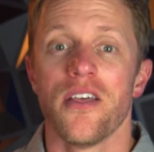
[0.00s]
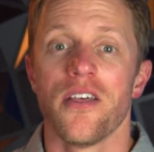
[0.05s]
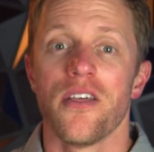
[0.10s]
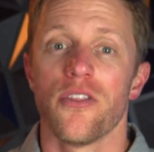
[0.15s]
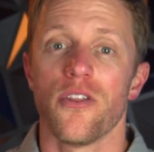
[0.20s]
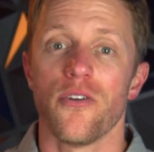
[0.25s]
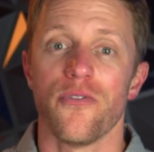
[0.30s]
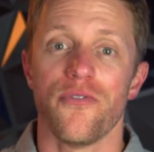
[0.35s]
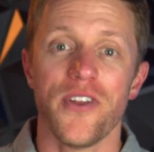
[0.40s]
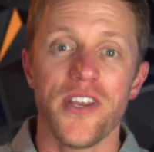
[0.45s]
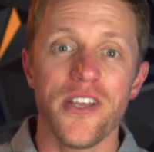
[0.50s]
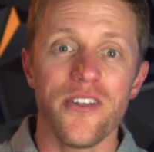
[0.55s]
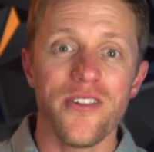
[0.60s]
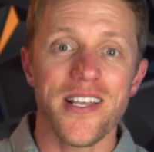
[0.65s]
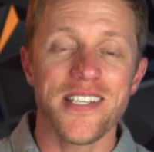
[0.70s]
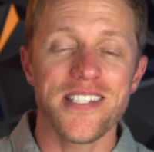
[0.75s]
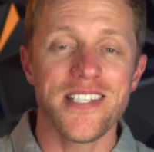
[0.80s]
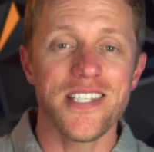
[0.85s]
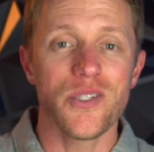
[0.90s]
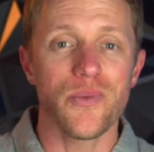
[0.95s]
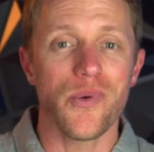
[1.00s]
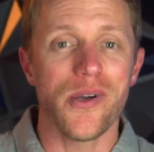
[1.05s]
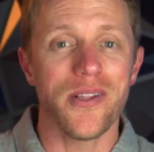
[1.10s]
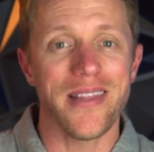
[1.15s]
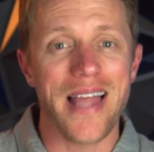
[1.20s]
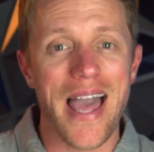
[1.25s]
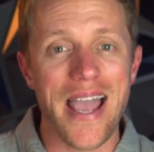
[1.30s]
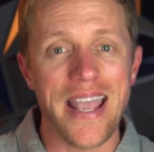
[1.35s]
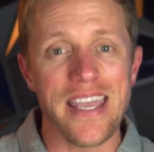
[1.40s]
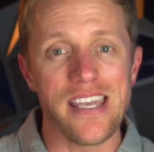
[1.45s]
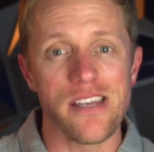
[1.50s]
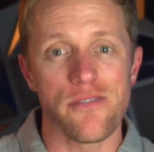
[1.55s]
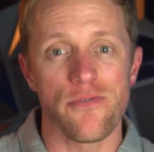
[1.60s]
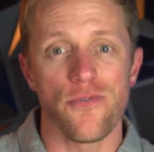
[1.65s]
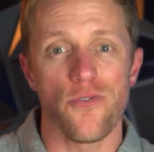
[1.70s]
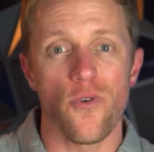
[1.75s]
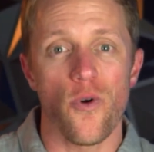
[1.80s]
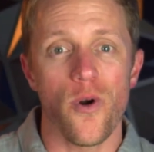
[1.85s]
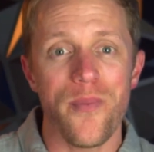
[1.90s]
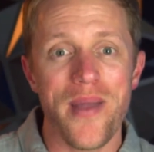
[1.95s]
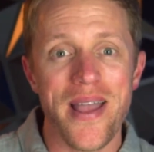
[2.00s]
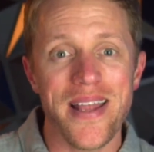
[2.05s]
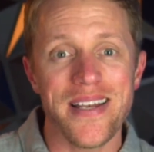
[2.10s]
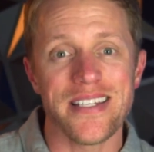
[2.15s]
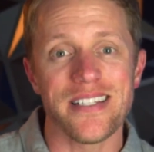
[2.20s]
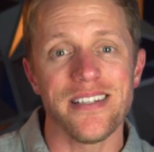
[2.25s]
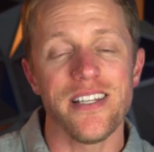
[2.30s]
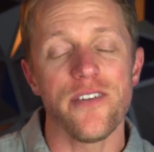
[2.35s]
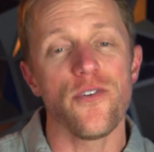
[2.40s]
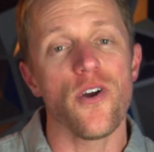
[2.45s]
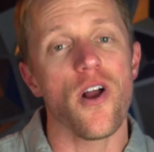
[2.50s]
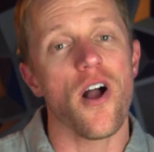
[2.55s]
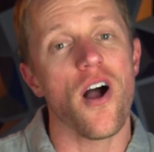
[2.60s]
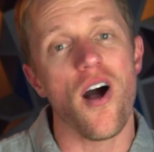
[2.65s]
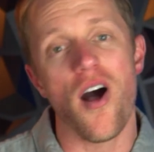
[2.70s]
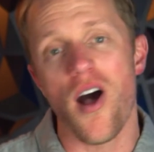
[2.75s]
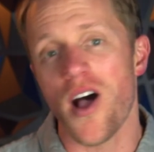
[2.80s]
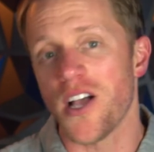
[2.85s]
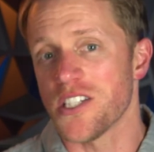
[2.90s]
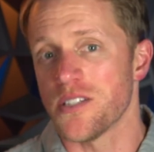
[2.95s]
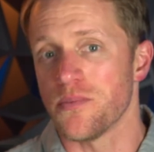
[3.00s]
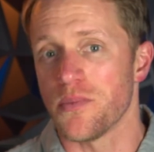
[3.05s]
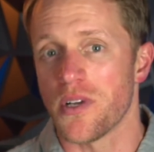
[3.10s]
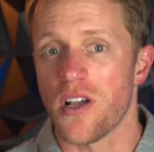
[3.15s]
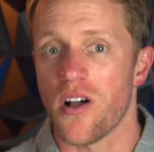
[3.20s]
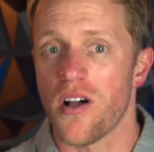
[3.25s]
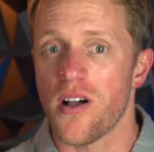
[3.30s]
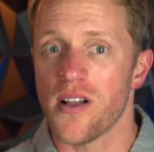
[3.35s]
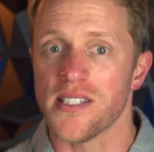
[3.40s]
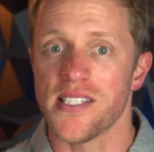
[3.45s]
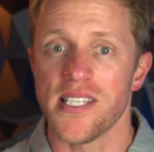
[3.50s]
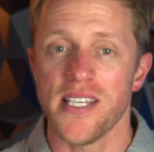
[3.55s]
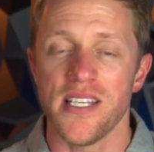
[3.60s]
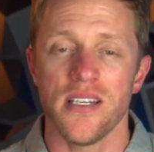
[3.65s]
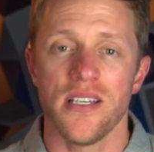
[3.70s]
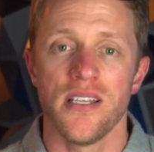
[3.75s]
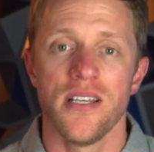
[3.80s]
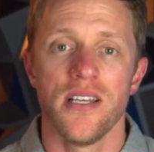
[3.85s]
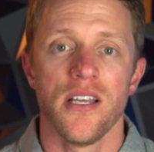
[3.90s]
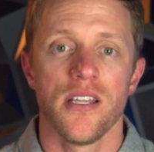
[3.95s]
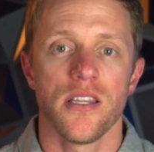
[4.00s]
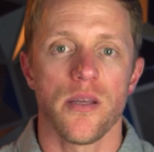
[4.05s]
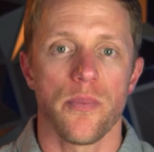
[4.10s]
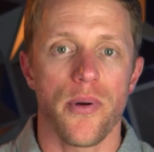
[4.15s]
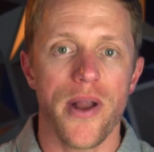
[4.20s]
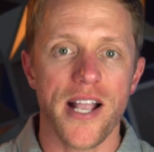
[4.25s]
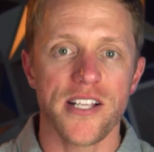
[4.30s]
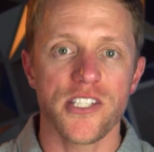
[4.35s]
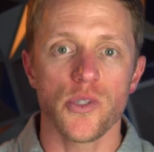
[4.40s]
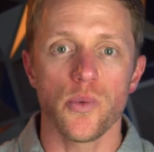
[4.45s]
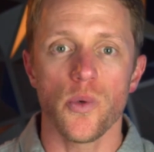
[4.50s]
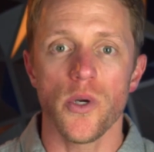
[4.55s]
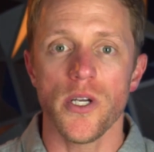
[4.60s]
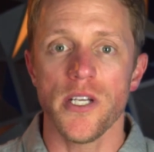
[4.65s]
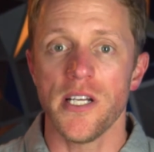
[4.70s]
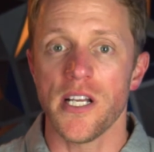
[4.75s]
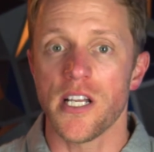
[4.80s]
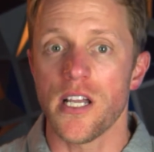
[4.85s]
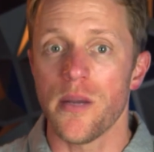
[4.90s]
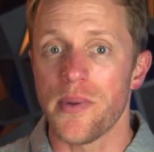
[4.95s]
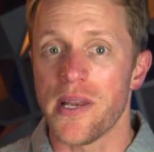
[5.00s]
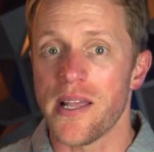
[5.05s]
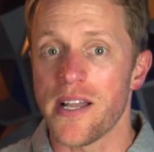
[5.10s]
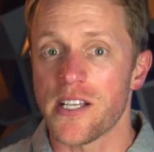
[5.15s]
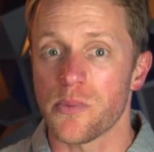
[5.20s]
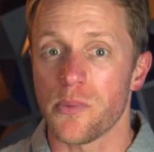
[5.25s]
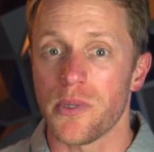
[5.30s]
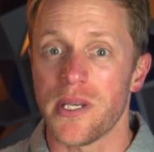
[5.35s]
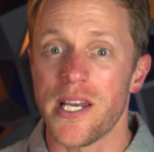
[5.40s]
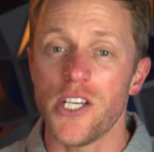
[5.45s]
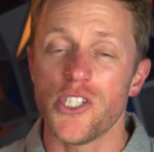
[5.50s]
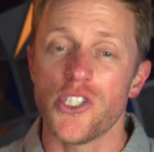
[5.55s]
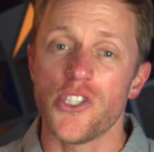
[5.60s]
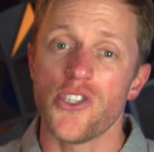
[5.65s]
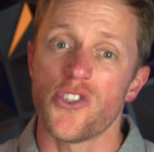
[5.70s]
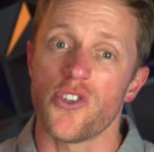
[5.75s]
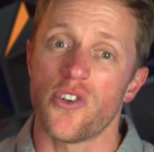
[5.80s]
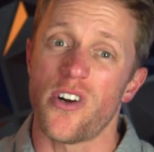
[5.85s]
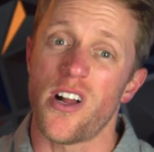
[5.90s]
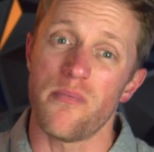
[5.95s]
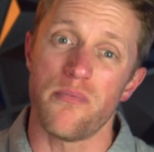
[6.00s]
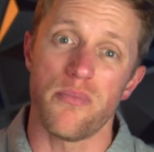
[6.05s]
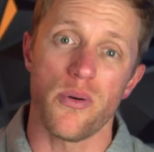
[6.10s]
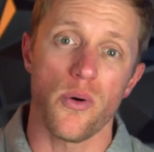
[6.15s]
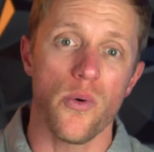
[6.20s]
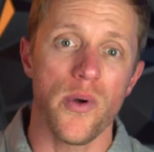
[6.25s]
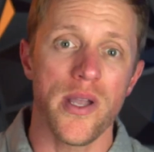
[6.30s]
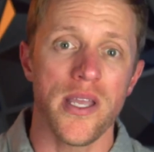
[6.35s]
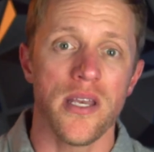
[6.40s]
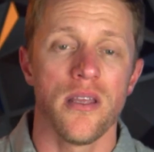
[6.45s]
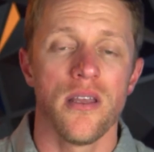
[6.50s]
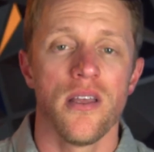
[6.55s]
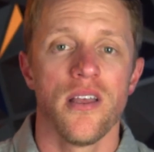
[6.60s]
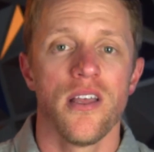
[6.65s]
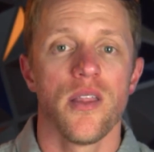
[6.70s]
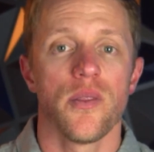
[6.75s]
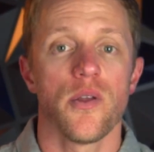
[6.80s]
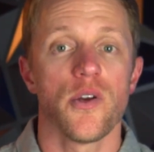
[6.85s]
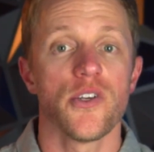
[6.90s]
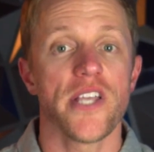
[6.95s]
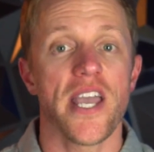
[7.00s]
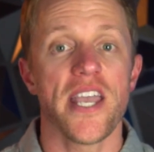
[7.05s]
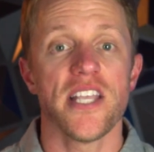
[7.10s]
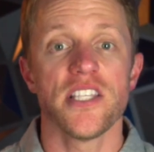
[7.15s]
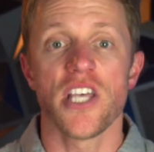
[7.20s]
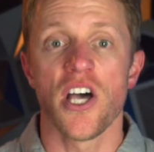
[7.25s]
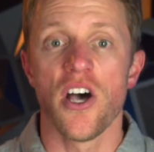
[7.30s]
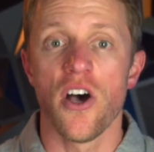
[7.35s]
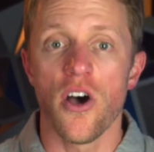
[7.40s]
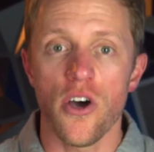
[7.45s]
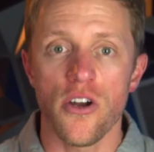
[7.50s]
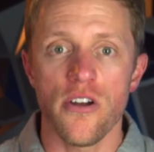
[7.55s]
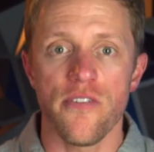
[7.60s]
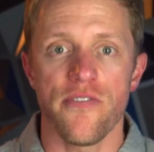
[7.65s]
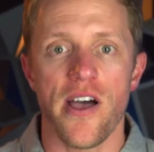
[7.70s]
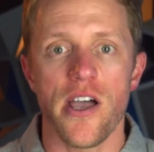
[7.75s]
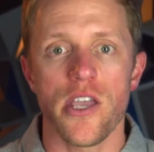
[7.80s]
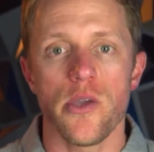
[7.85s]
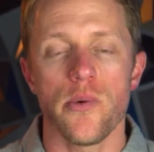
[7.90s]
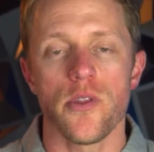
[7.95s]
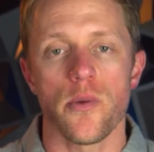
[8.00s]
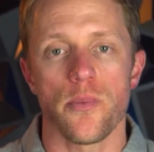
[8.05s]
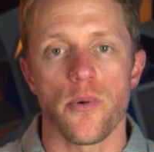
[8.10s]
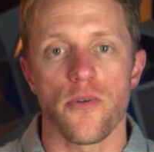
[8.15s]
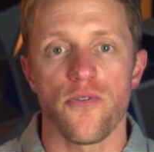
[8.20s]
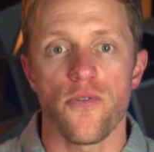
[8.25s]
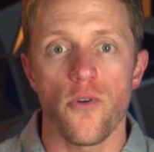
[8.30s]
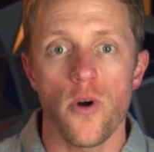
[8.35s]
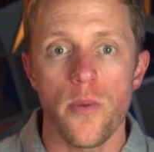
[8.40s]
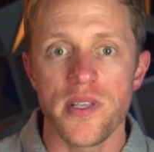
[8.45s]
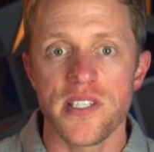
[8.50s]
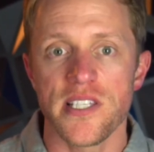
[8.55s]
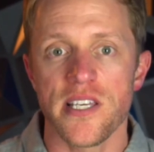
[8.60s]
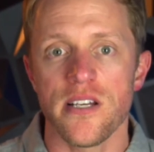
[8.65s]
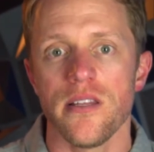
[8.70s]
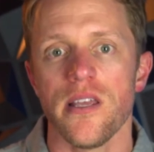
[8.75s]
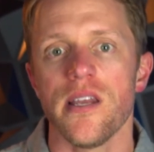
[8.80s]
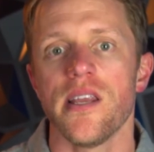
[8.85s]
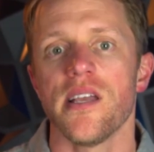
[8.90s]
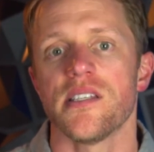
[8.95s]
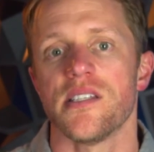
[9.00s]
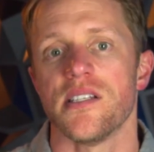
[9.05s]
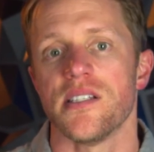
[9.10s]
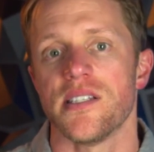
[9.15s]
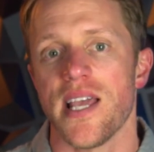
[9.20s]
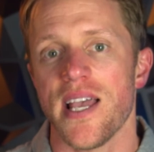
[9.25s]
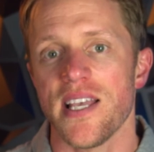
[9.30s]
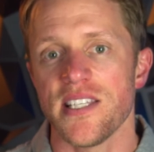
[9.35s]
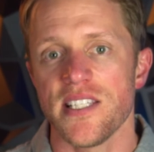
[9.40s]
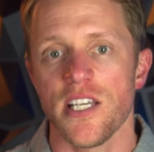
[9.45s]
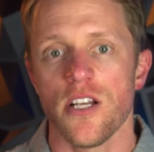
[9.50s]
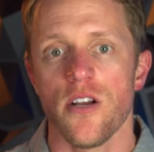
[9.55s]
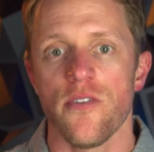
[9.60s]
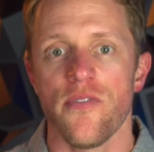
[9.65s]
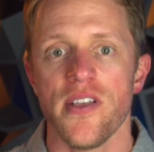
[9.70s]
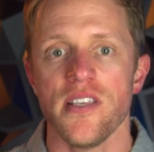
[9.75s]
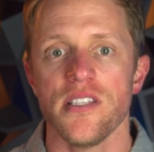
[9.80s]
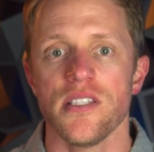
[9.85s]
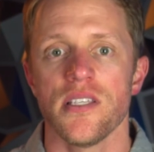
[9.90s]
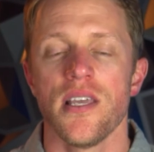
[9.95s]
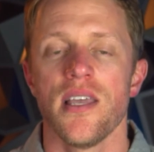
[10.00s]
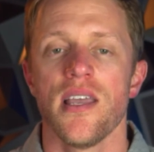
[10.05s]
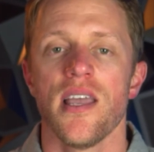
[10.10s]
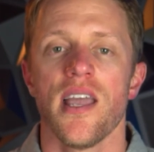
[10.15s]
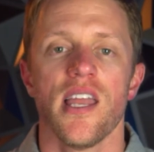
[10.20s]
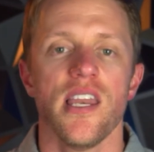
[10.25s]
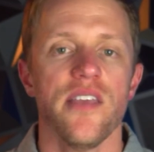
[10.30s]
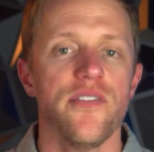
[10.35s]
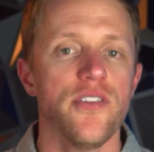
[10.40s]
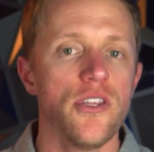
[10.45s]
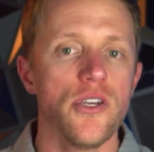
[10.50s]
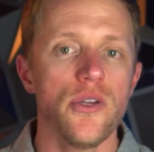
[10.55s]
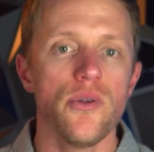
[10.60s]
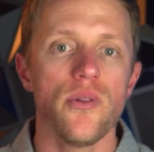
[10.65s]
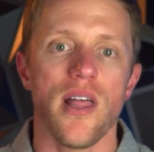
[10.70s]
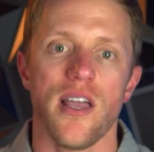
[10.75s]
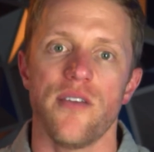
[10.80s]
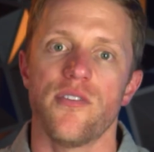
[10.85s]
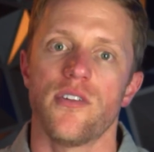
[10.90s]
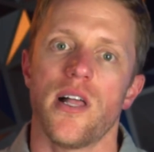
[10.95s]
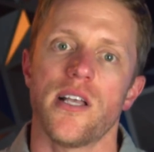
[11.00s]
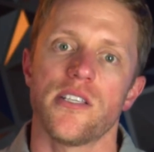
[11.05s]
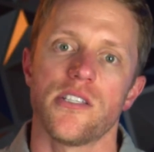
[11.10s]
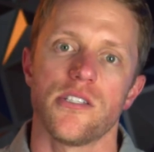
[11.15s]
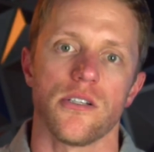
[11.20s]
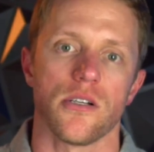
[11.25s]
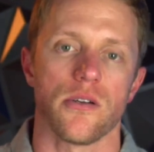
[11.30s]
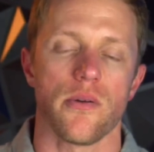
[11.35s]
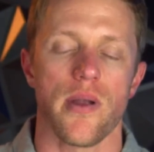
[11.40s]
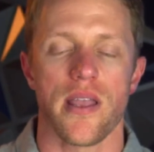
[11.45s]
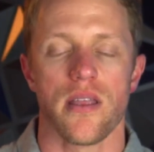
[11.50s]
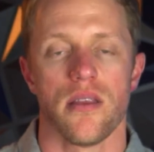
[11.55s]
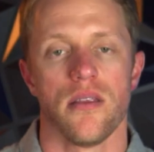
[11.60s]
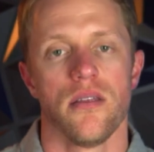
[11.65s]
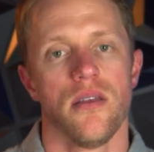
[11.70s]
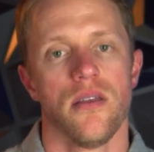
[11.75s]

Their video lessons, while lacking in format, deliver awesome content. The practice work and accompanying explanations are on point. There's a ton of value in their performance analytics and testing interface, and even the new live classes are great.